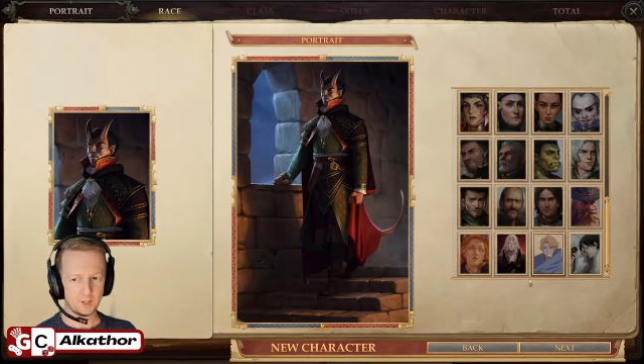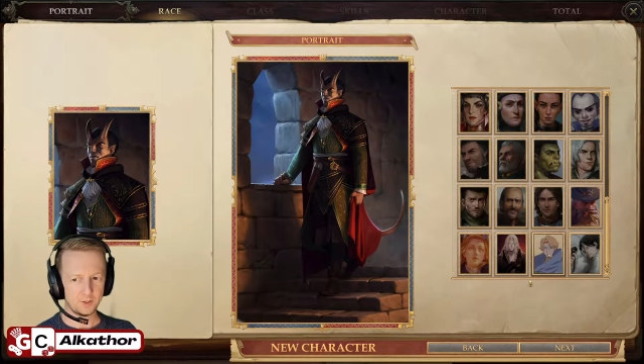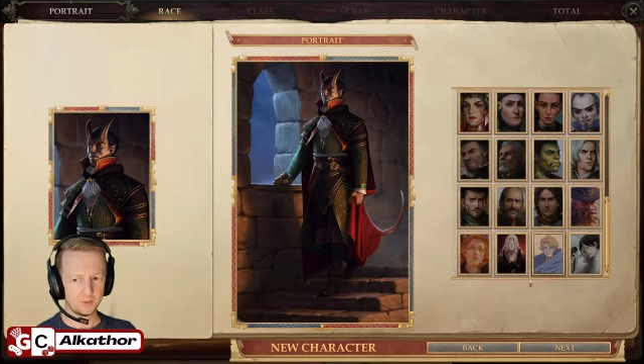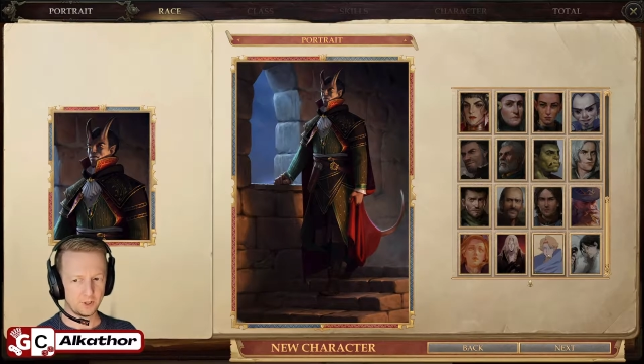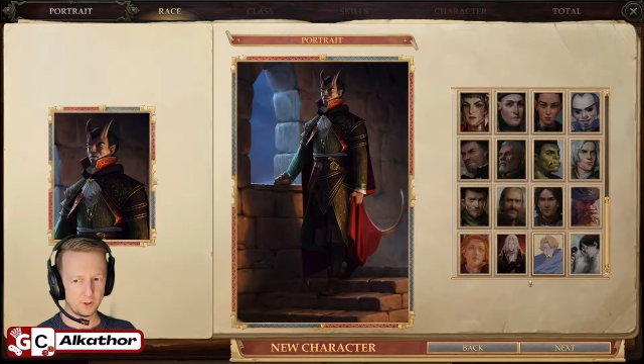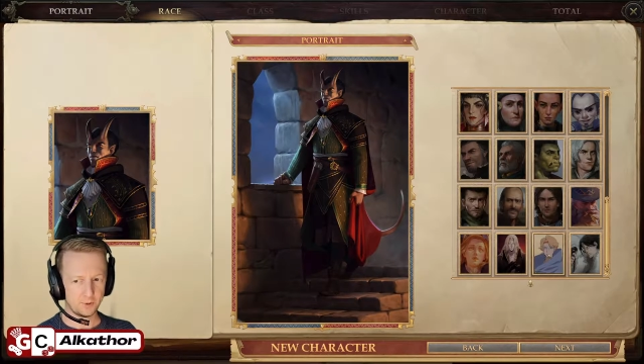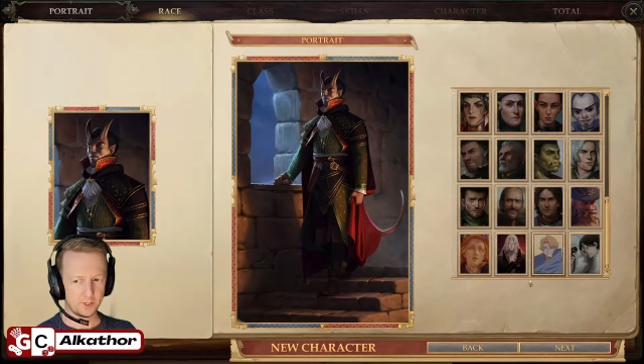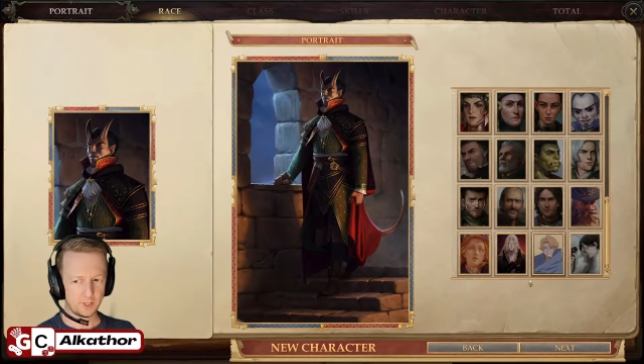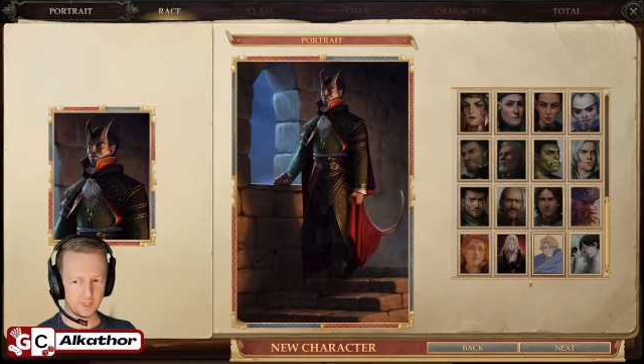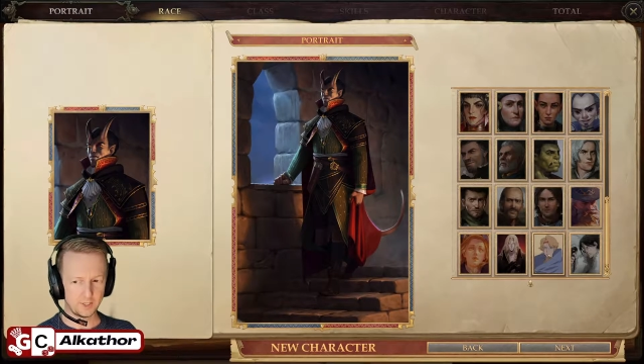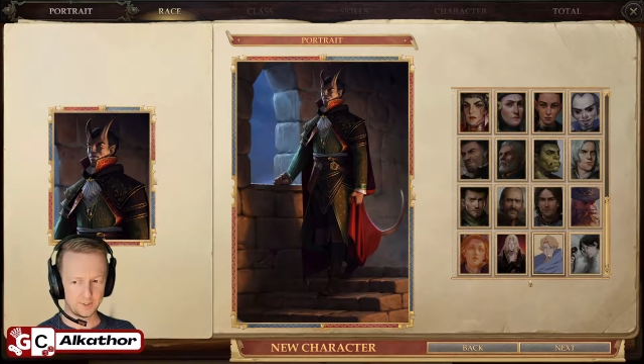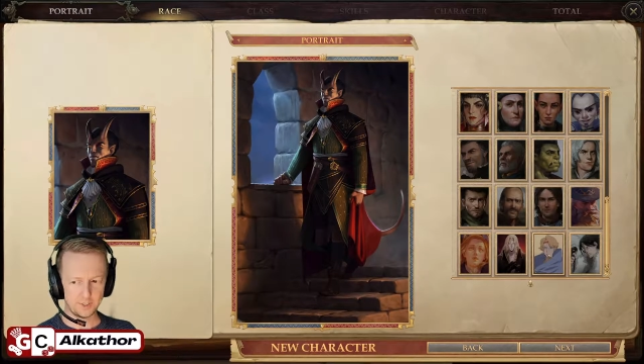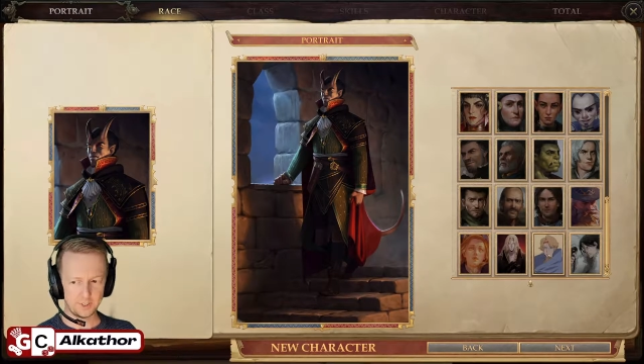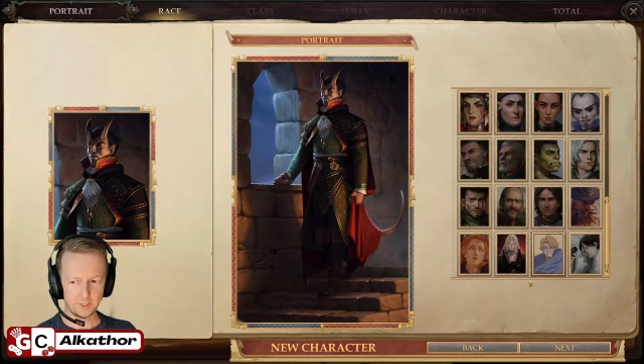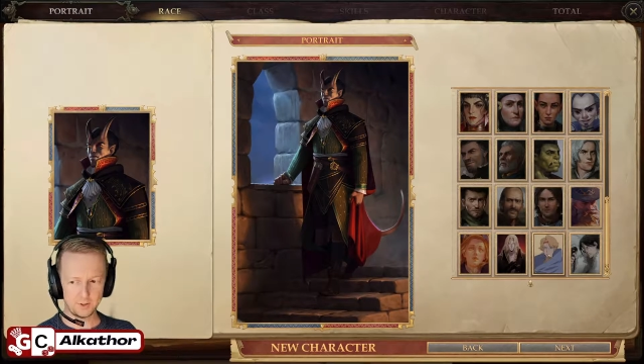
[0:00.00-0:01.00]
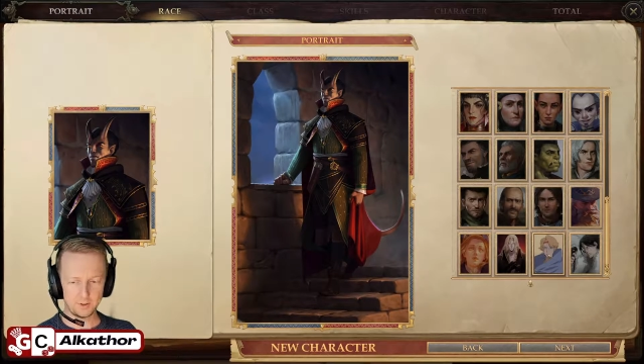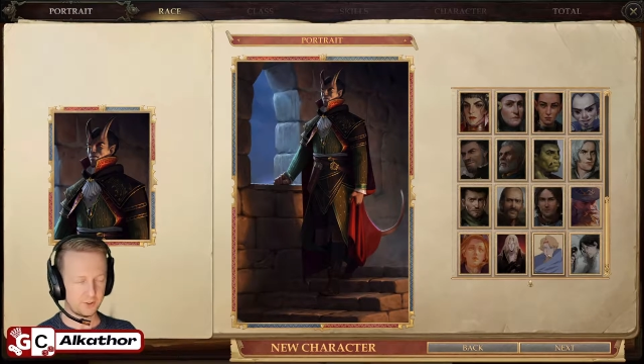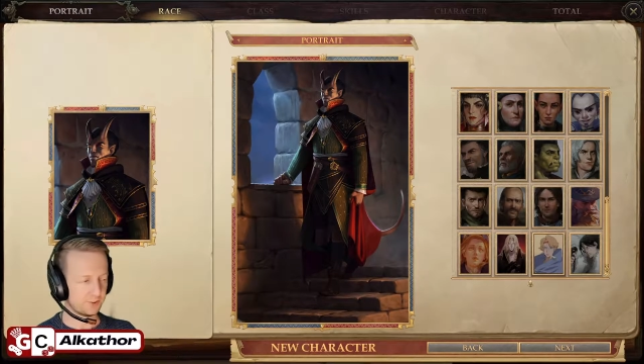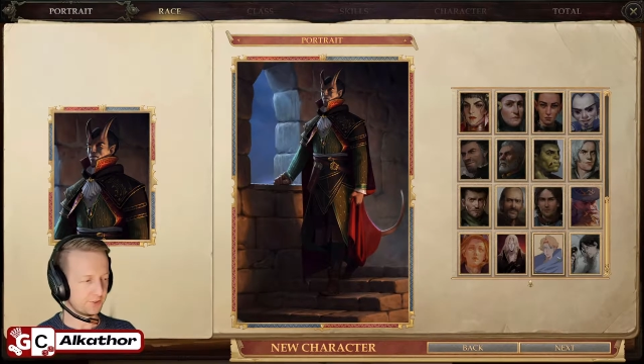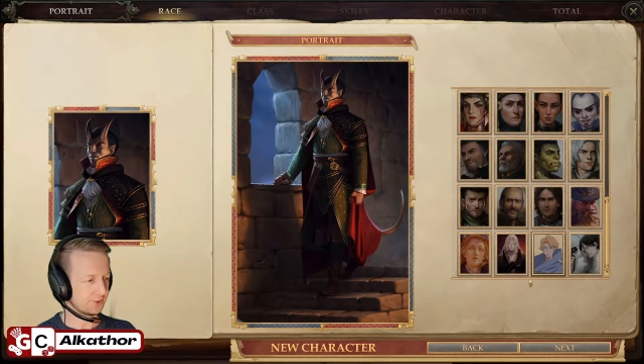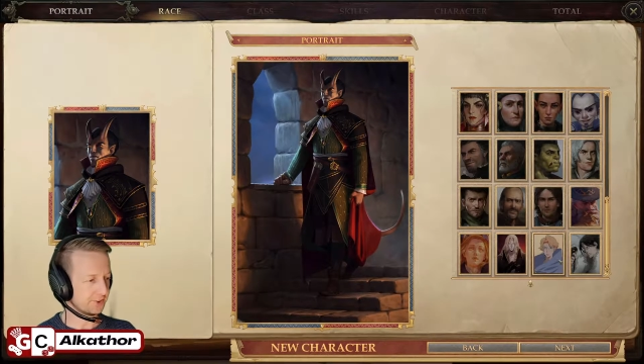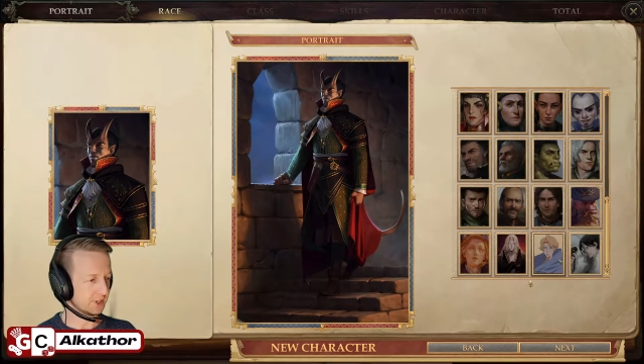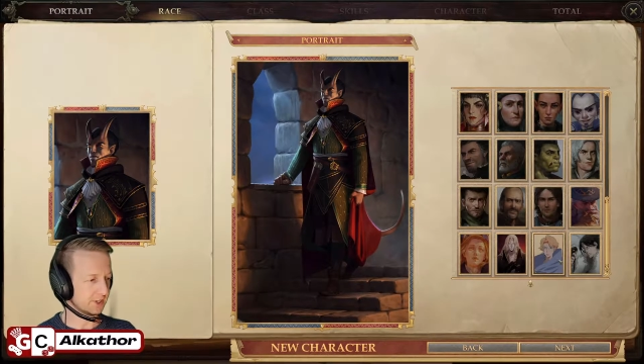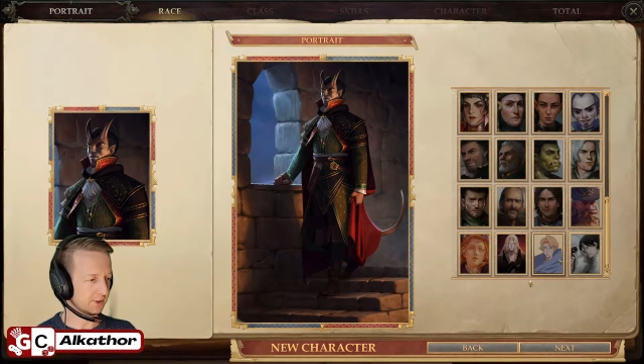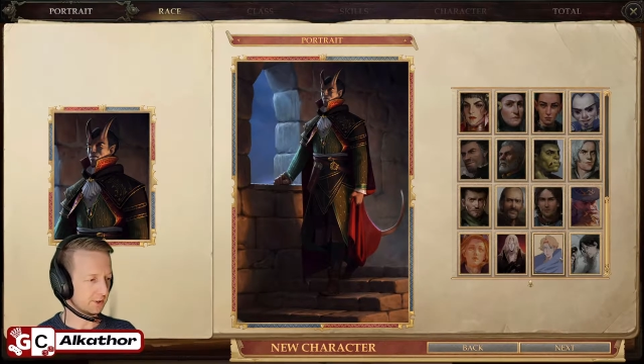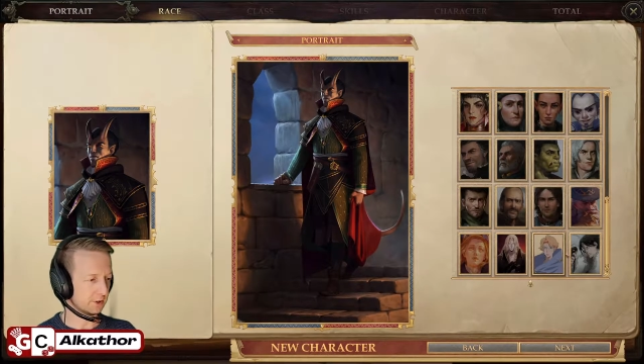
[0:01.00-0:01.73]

So we're actually going to start